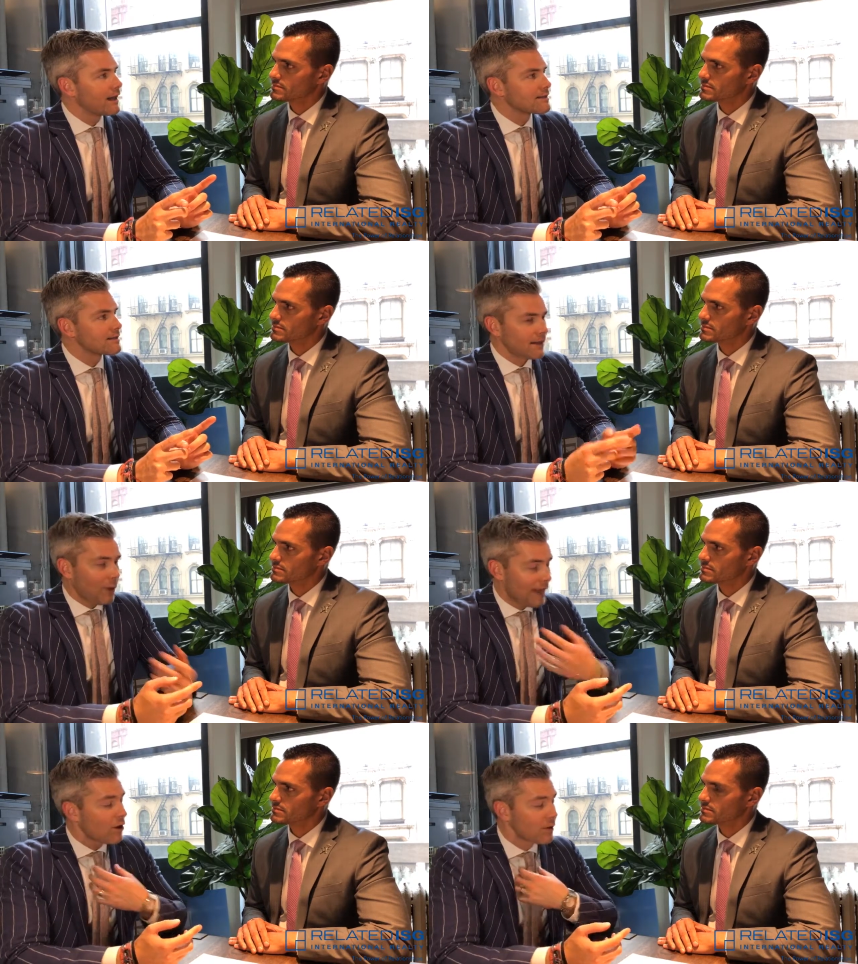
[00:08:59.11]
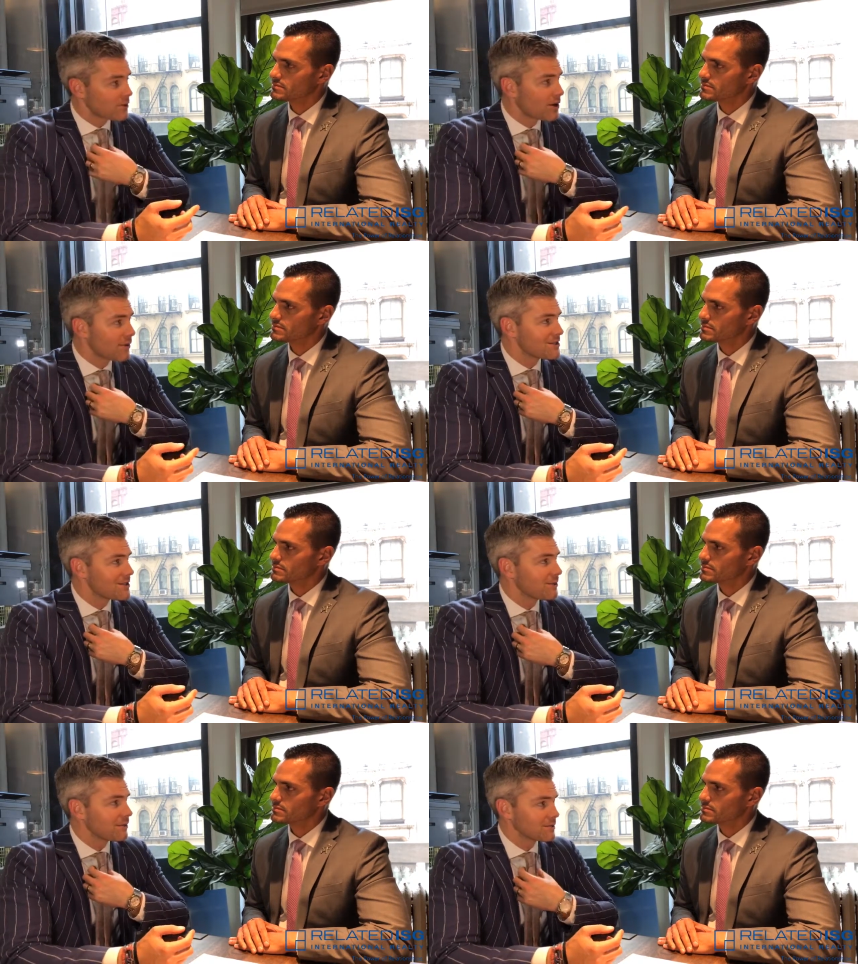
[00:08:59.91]
Speaker 1: It's, I thought it was going
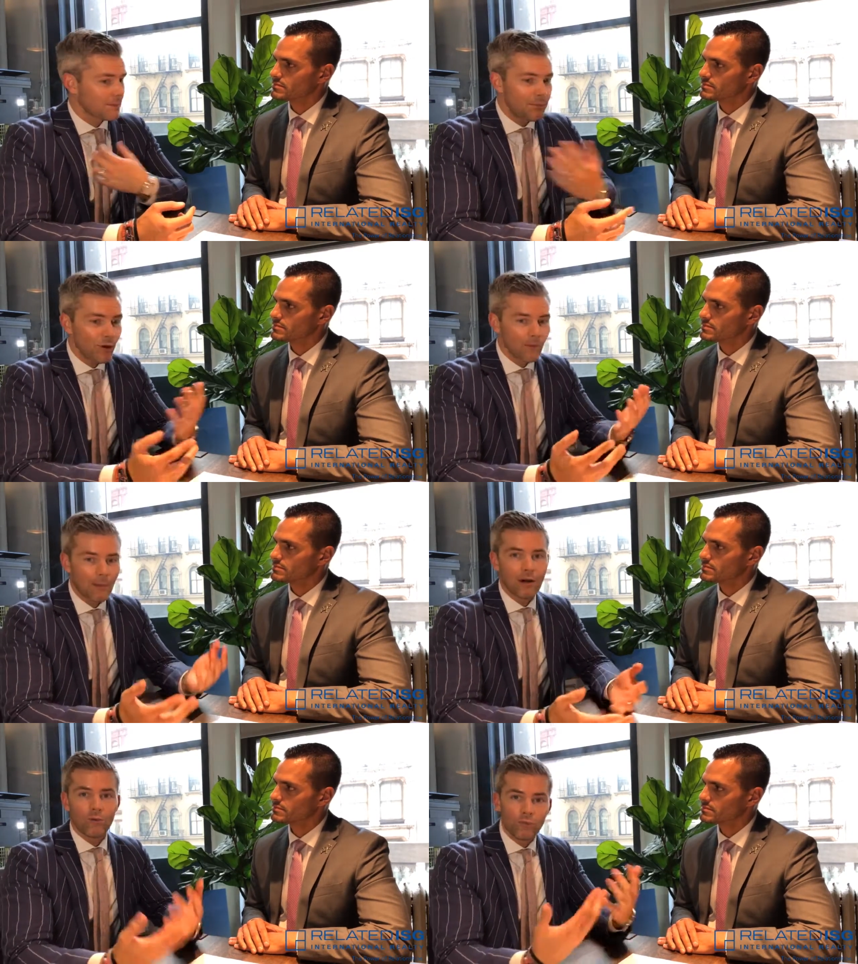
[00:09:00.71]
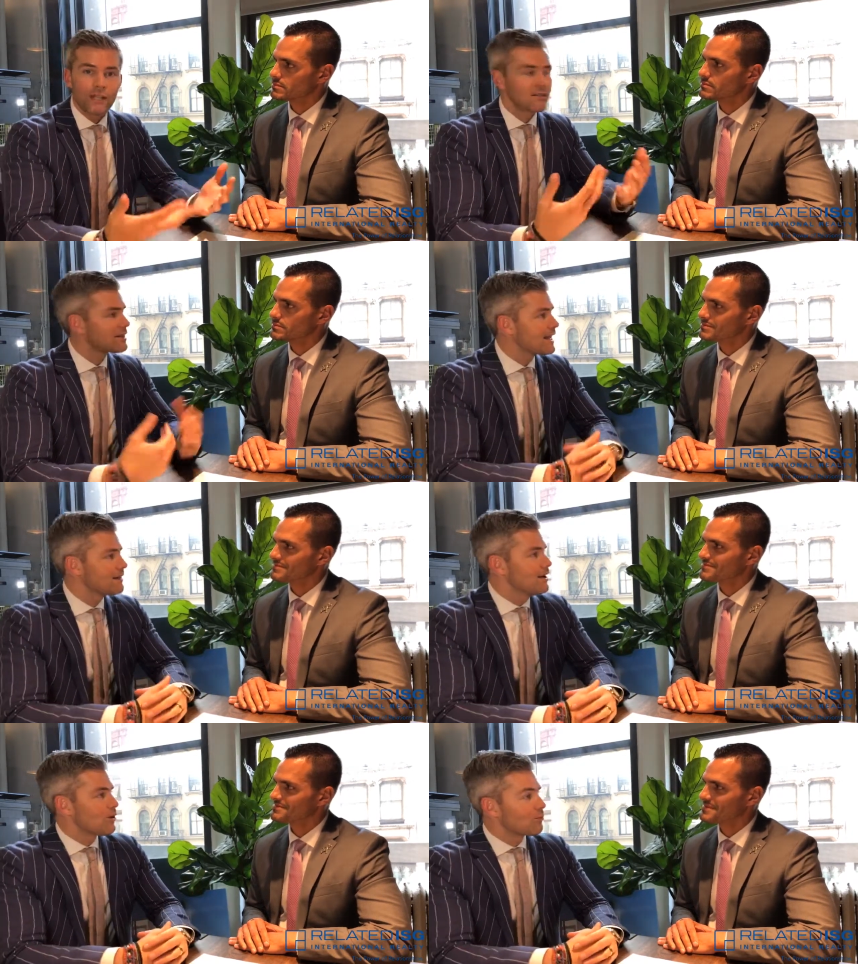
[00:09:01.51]
to. It was like, boom, I'm on a real
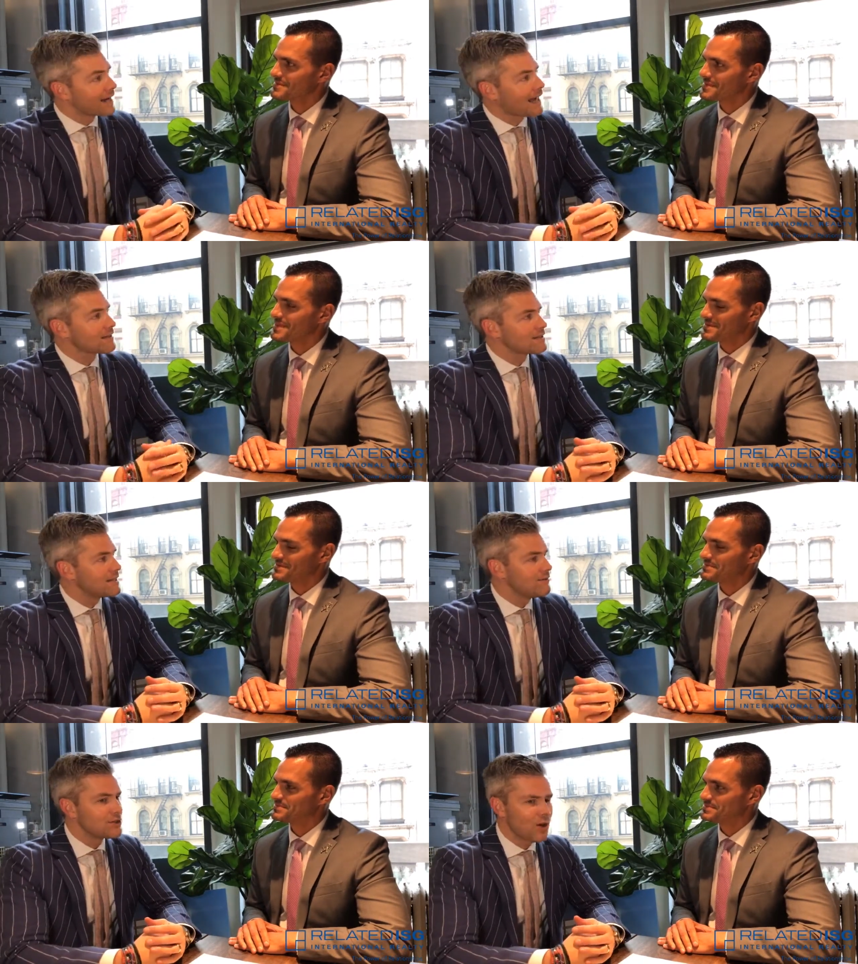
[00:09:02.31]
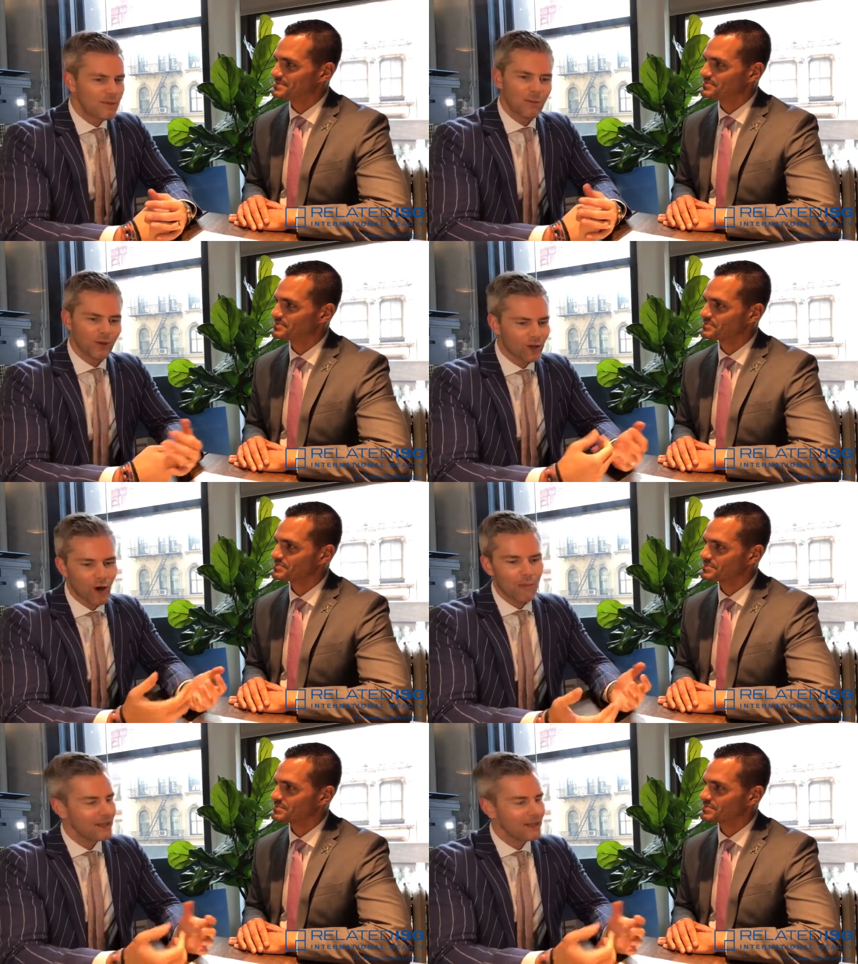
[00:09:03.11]
estate reality TV show. People are calling